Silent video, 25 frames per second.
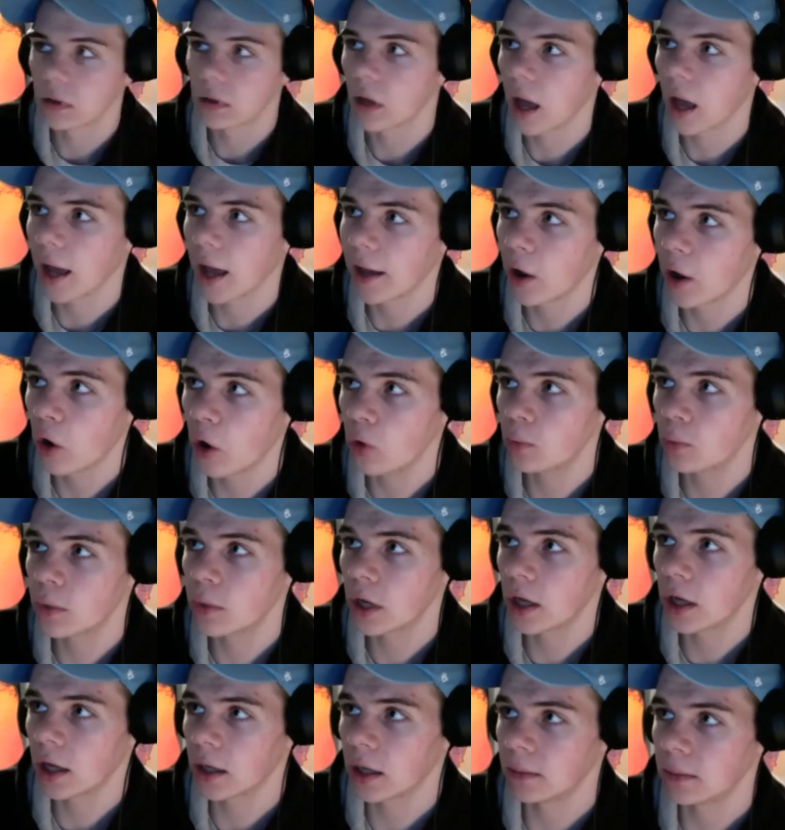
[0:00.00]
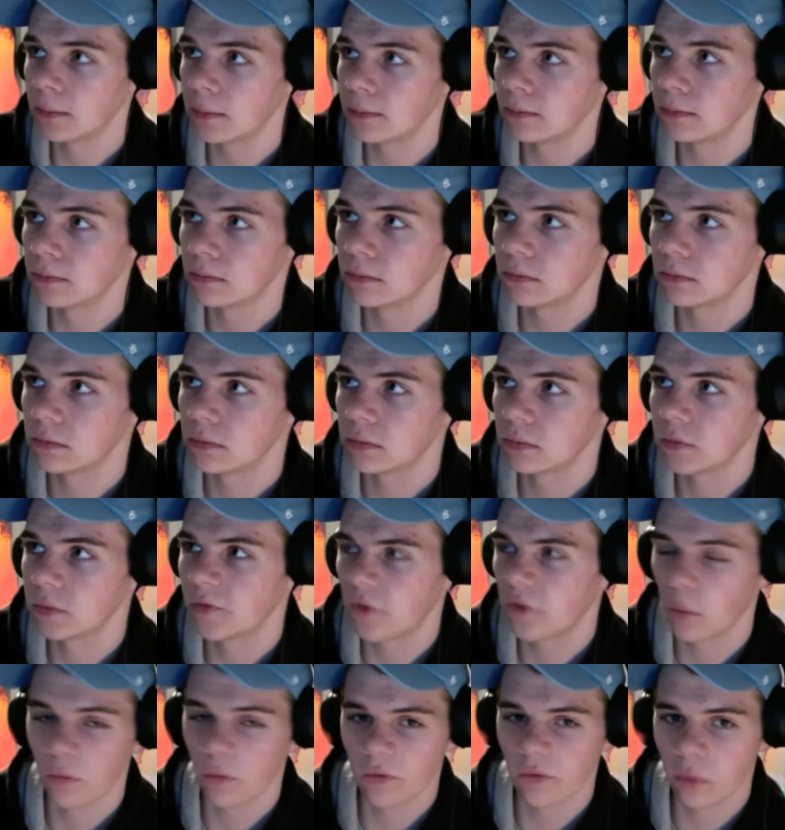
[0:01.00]
I hope
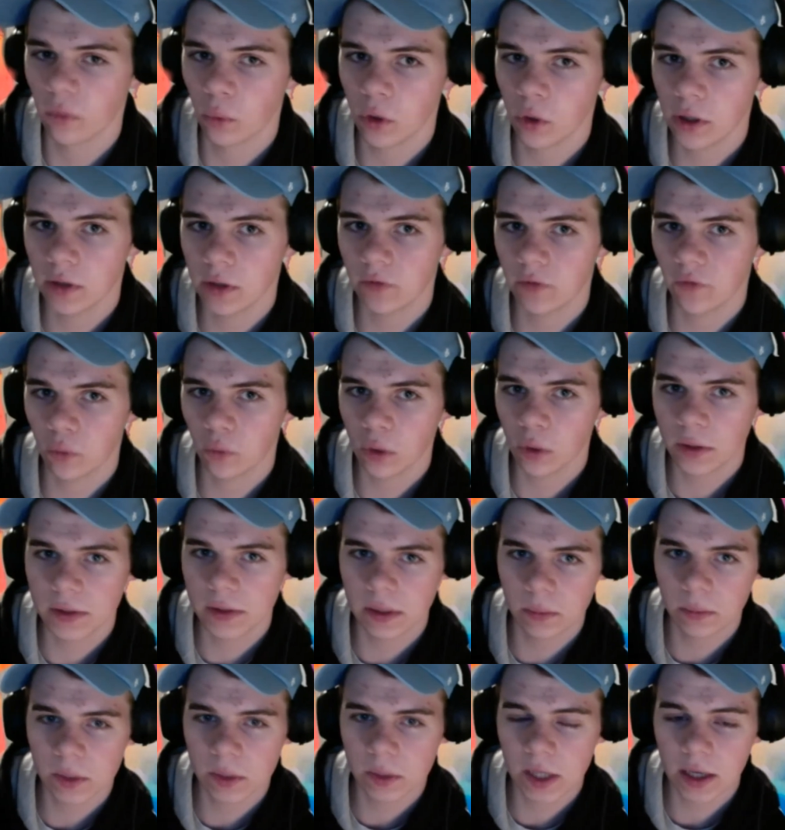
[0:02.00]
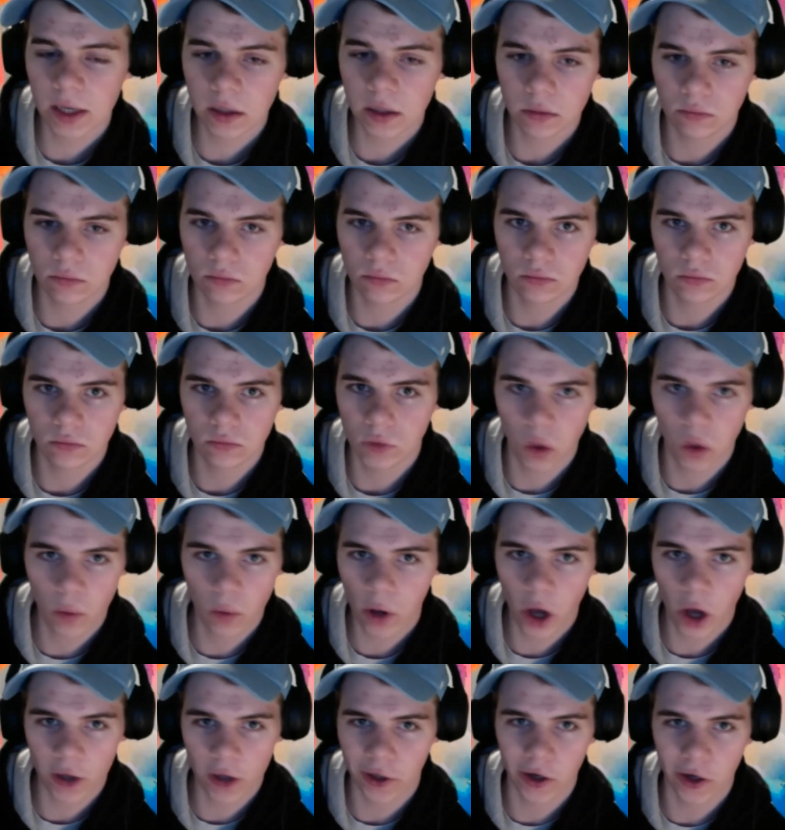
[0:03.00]
from what it seems like, no one
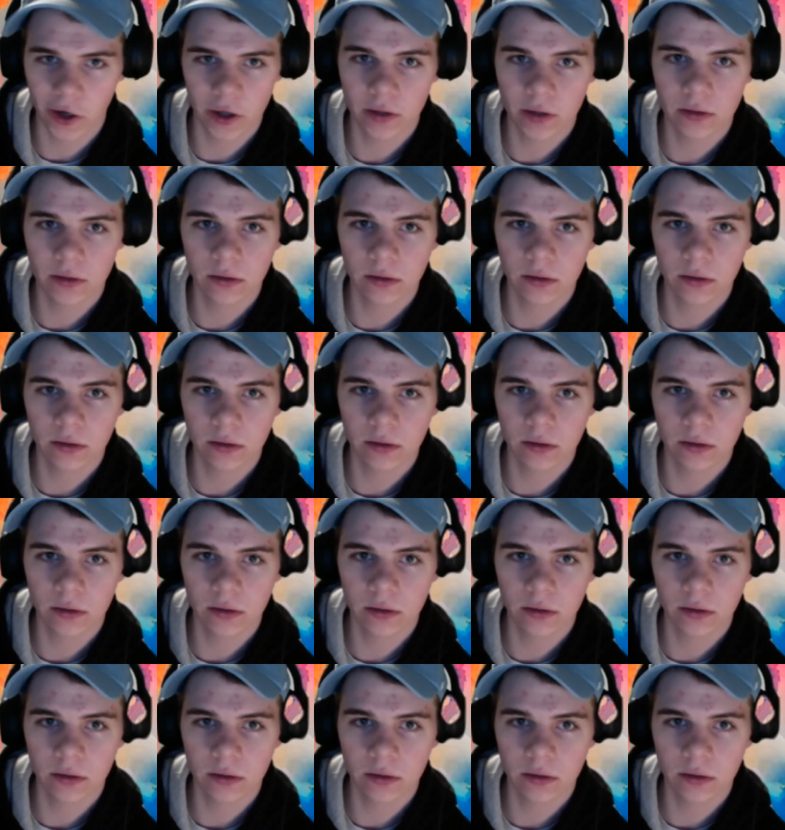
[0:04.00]
got hurt.